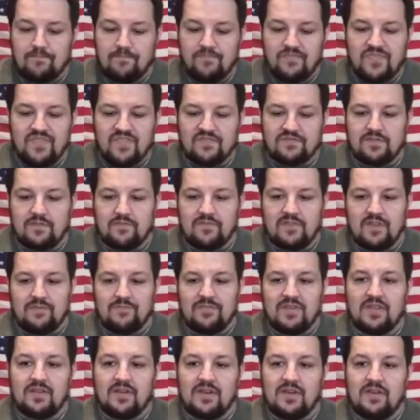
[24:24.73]
from the
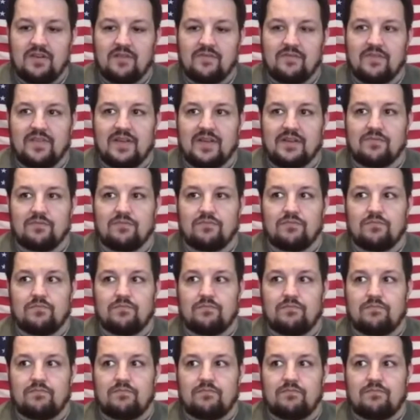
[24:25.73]
ability of like
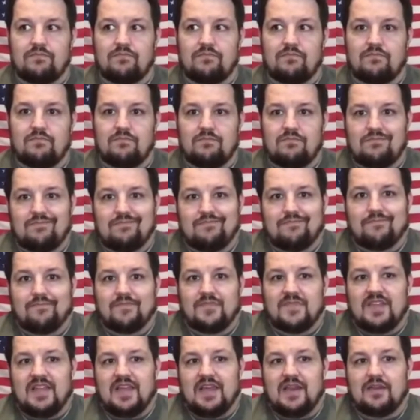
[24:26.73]

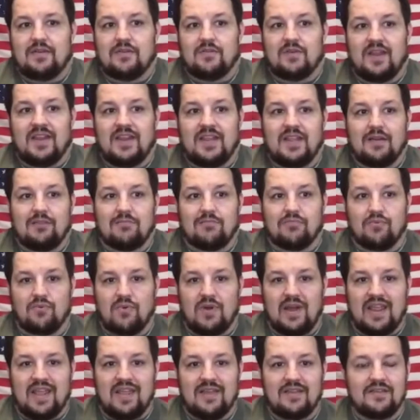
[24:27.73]
kind of creating a
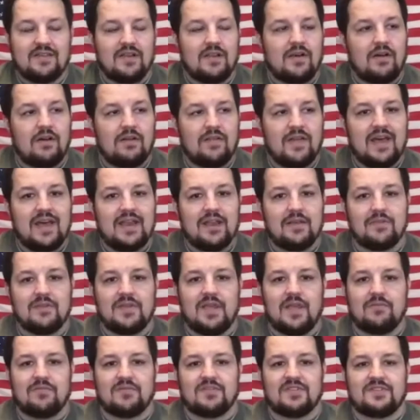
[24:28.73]
brand and all that,
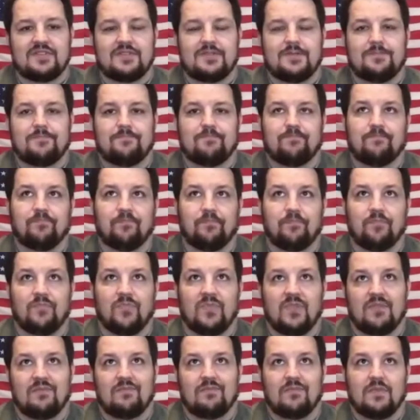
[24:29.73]
it was
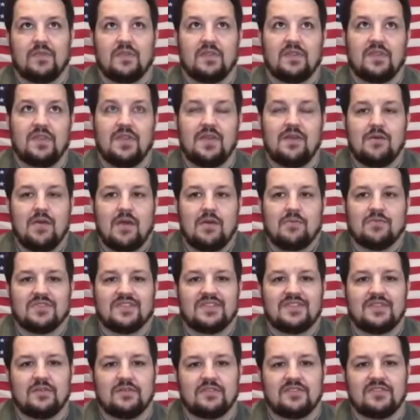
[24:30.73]

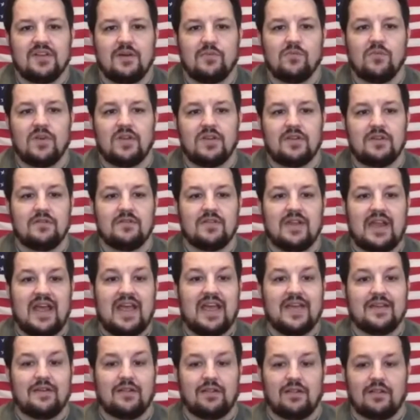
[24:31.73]
still somewhat new that I
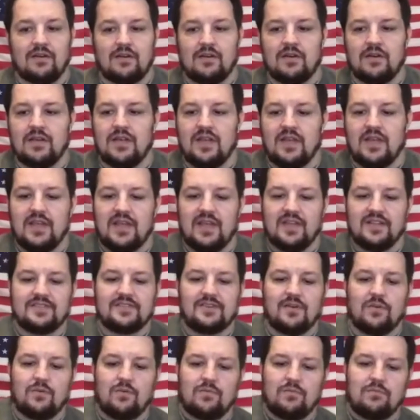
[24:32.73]
had to learn. And
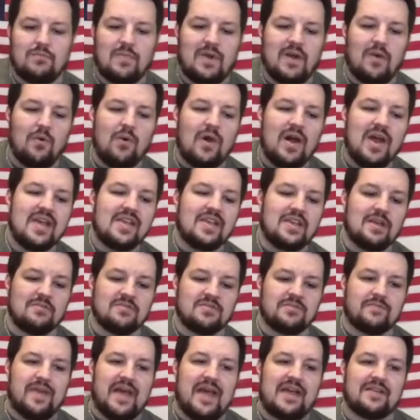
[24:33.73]
so my why
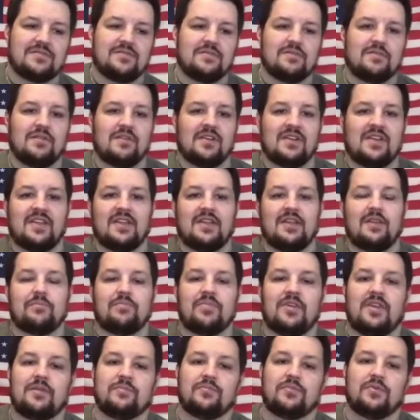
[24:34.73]
comes back to looking at
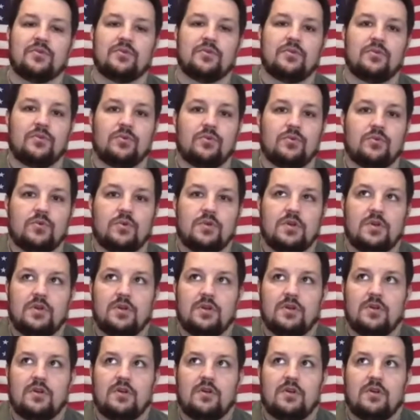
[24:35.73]
people who
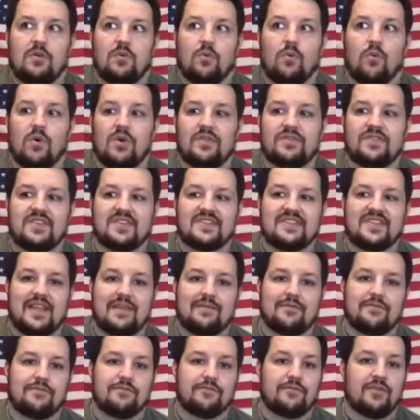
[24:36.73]
want the
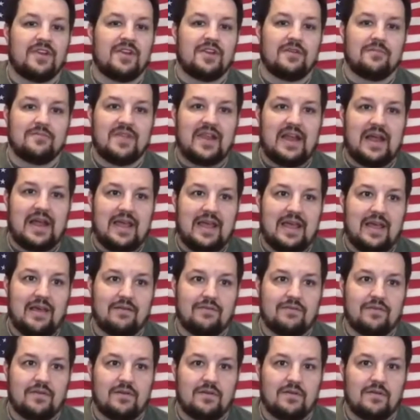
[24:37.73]
same freedom that I have,
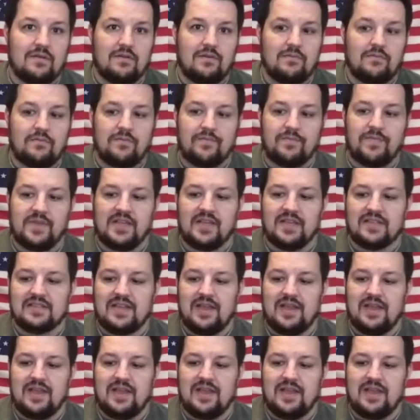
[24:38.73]
because